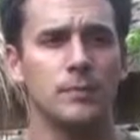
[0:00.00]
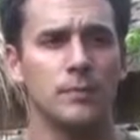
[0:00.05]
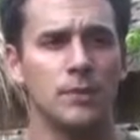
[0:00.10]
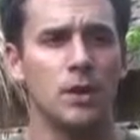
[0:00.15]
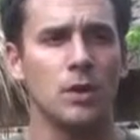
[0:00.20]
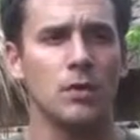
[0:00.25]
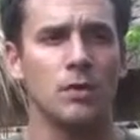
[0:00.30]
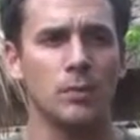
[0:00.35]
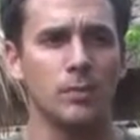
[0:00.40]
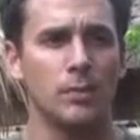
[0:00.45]

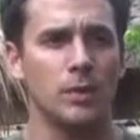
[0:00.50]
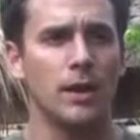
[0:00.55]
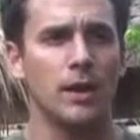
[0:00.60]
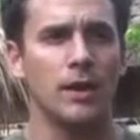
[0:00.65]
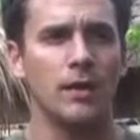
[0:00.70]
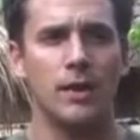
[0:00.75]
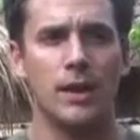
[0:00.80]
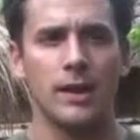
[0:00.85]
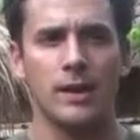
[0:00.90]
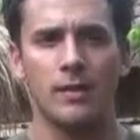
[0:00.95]
though, were
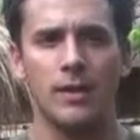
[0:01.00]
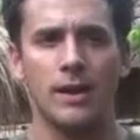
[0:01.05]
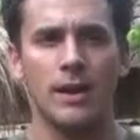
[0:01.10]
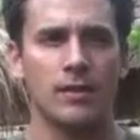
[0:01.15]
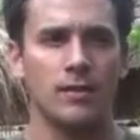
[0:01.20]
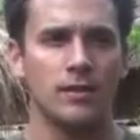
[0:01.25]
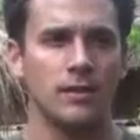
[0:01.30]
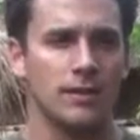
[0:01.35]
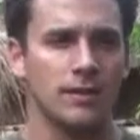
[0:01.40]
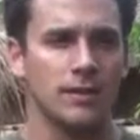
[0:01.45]
probably right
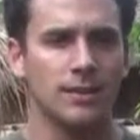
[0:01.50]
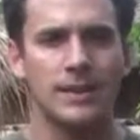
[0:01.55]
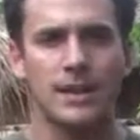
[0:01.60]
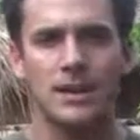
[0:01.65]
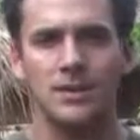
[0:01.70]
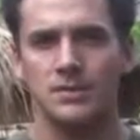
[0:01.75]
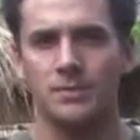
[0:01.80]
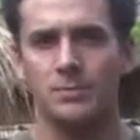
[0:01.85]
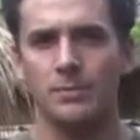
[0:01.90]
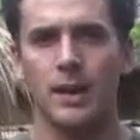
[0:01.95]
around
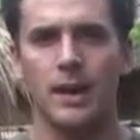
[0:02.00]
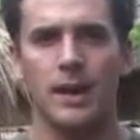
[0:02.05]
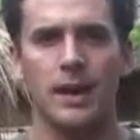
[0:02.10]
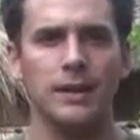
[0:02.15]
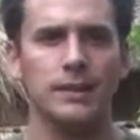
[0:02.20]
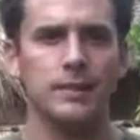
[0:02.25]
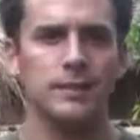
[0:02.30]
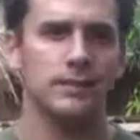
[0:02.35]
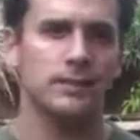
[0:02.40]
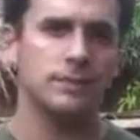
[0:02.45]
1,000 baht
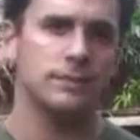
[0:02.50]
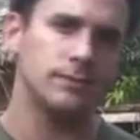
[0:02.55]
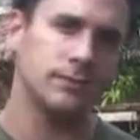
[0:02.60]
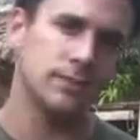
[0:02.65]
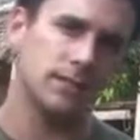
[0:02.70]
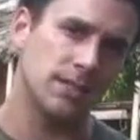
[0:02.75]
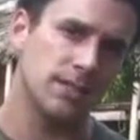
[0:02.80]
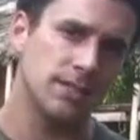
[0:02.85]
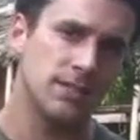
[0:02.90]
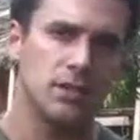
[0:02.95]

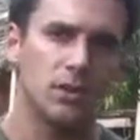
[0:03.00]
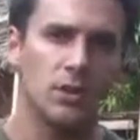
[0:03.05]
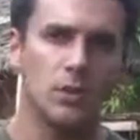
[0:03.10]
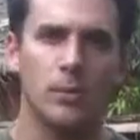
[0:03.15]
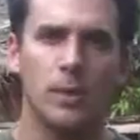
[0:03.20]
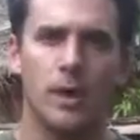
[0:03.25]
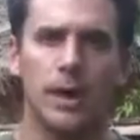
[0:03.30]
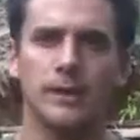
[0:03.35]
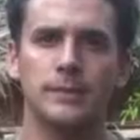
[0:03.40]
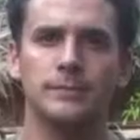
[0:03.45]
to 0
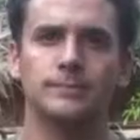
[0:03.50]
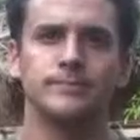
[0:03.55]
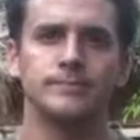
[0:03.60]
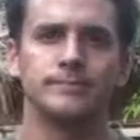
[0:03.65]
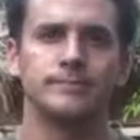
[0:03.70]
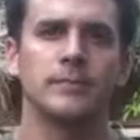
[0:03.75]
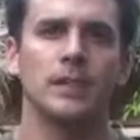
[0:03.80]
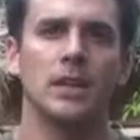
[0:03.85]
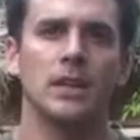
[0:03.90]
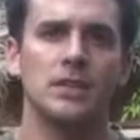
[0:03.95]
baht.
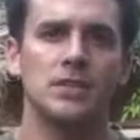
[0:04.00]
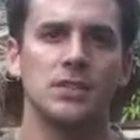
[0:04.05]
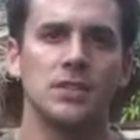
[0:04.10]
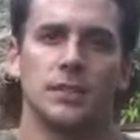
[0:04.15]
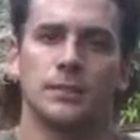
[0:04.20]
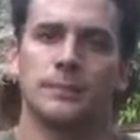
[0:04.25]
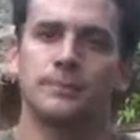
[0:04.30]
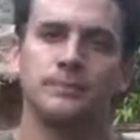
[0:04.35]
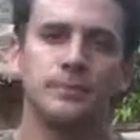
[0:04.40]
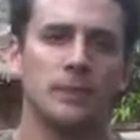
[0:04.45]
So
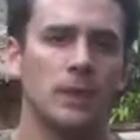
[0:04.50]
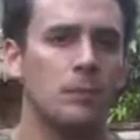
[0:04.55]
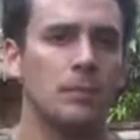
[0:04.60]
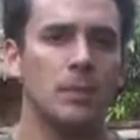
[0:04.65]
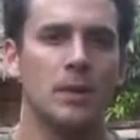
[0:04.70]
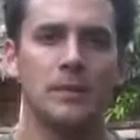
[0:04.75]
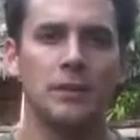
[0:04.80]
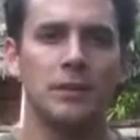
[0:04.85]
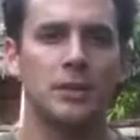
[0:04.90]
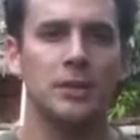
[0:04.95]

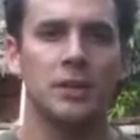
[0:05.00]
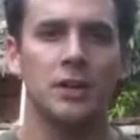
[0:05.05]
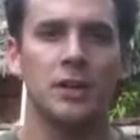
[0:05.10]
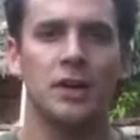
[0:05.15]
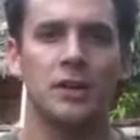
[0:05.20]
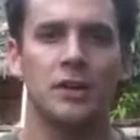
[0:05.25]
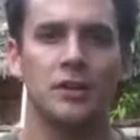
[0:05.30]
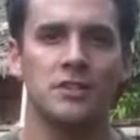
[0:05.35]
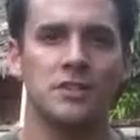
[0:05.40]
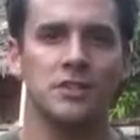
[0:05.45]
maybe $30 a
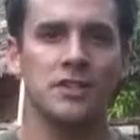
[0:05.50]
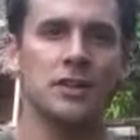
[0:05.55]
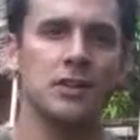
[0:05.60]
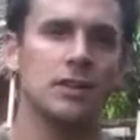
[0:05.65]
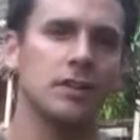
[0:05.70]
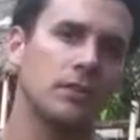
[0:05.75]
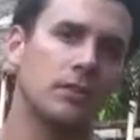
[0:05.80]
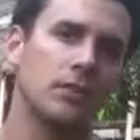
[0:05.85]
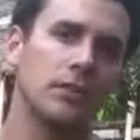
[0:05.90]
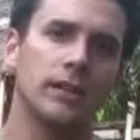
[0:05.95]

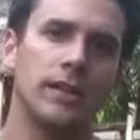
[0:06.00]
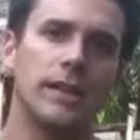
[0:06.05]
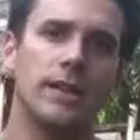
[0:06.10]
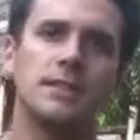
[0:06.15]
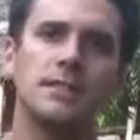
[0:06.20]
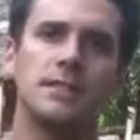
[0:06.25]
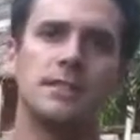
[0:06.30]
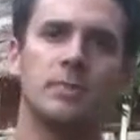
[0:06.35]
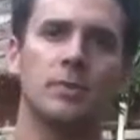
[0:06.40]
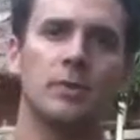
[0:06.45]
year or
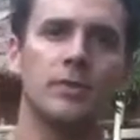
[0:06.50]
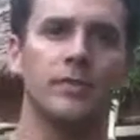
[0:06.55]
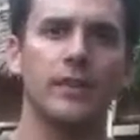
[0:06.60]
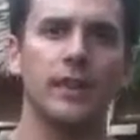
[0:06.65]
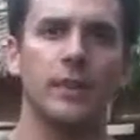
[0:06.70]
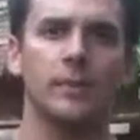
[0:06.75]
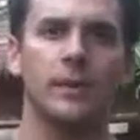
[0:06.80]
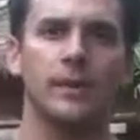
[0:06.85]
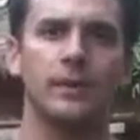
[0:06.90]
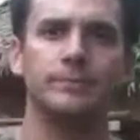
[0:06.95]
less per
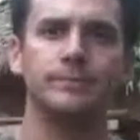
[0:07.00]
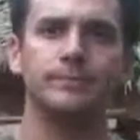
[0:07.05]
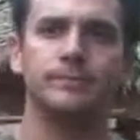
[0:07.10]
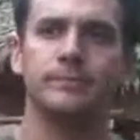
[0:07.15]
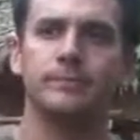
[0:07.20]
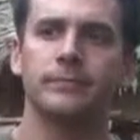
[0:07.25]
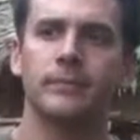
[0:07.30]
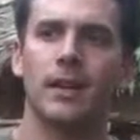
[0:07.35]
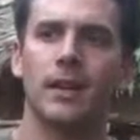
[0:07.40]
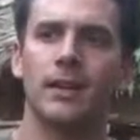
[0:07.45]
family.
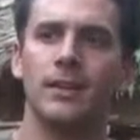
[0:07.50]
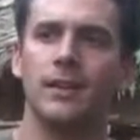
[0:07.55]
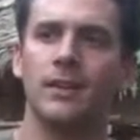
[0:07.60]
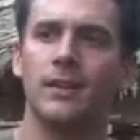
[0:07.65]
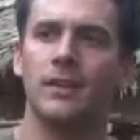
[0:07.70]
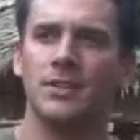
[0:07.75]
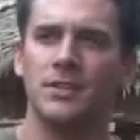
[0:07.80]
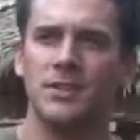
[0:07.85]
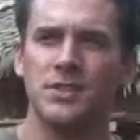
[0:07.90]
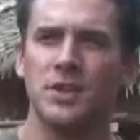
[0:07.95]
And
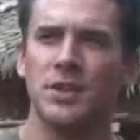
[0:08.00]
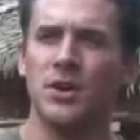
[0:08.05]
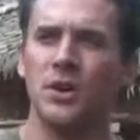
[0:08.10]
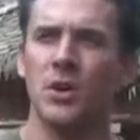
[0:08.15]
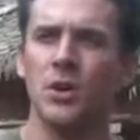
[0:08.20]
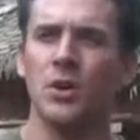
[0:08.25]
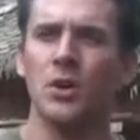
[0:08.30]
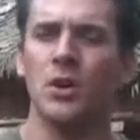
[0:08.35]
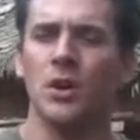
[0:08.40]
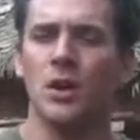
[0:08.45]
then
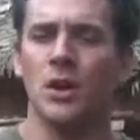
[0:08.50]
also